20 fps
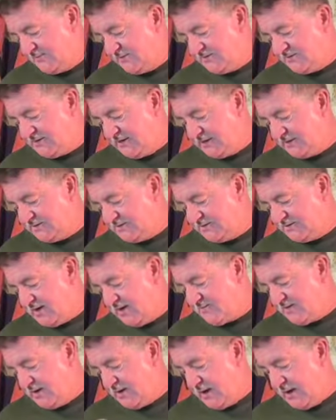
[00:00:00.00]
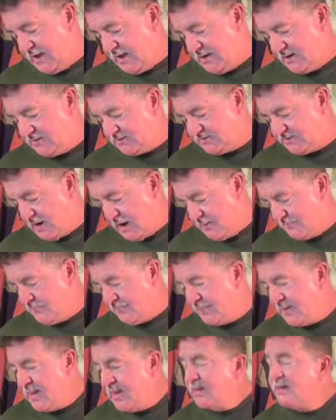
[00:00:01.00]
6, 7, 8.
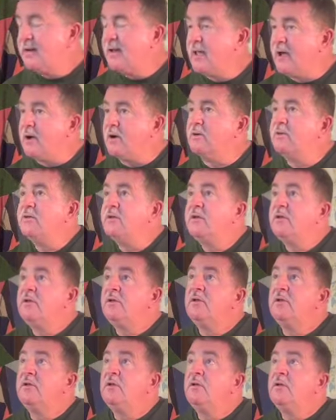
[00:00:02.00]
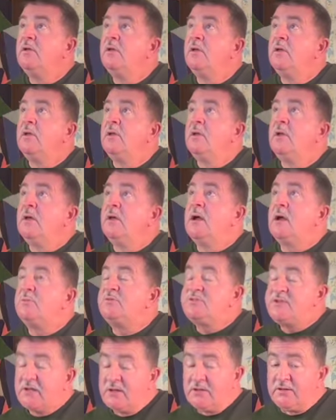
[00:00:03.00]
Now, I'm
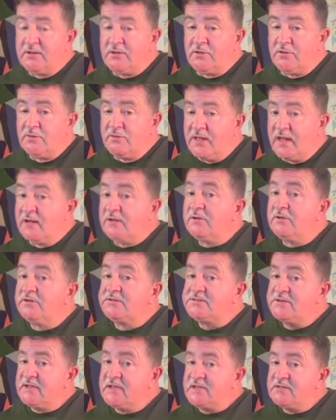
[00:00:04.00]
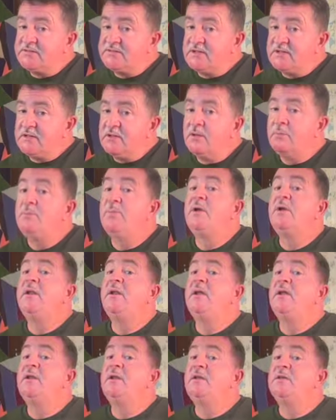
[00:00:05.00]
telling you, that looks easy, but
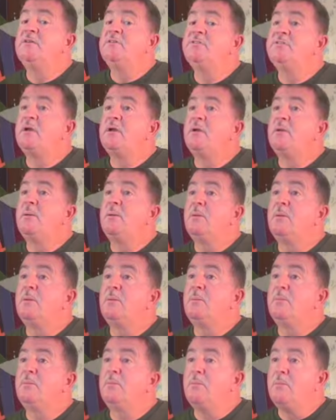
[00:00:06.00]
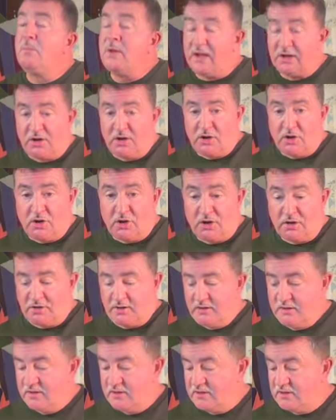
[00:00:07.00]
it is mega hard.
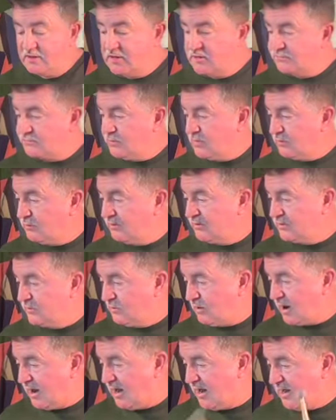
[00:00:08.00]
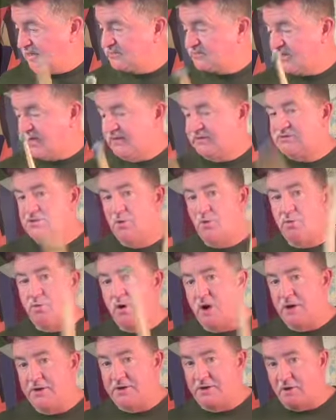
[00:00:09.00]
Because what we do, our hands like to
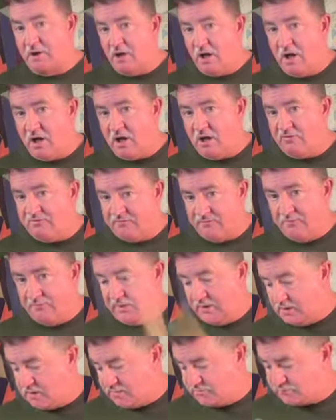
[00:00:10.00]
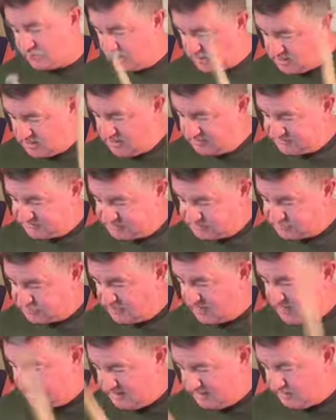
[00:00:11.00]
wander off because we're
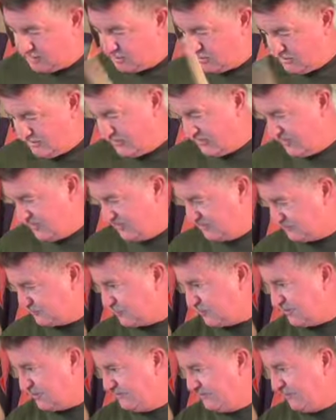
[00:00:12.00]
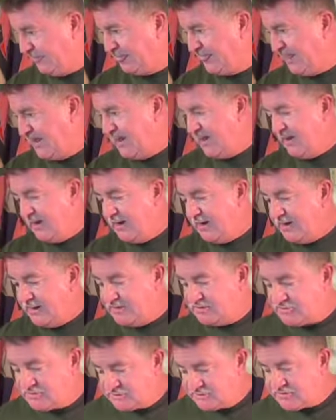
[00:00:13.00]
concentrating on this one, and
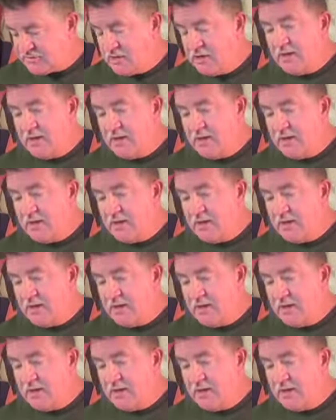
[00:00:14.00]
it just